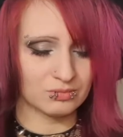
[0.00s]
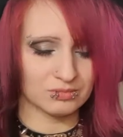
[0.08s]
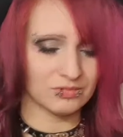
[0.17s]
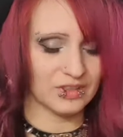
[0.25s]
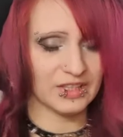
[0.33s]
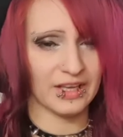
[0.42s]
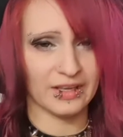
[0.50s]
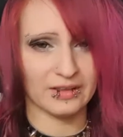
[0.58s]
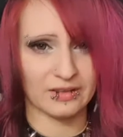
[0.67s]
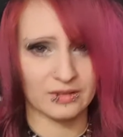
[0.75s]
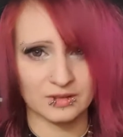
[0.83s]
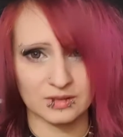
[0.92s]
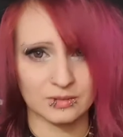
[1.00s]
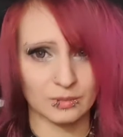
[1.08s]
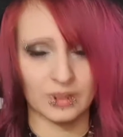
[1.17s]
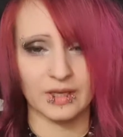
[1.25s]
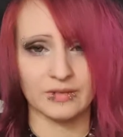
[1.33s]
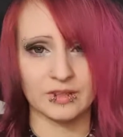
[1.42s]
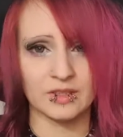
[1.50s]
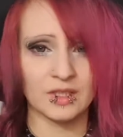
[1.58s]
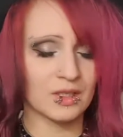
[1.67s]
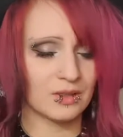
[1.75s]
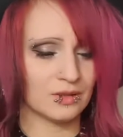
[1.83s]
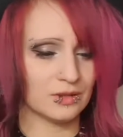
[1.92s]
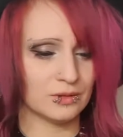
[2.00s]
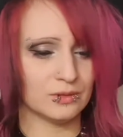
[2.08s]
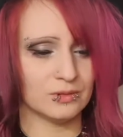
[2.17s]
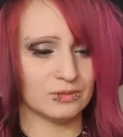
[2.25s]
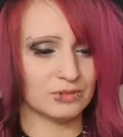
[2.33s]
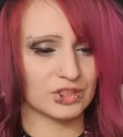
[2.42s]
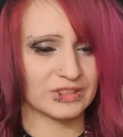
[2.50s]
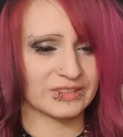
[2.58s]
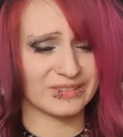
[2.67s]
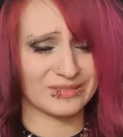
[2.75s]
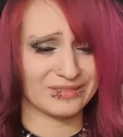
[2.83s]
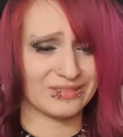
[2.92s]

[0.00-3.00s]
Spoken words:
DK clothes, whatever. You just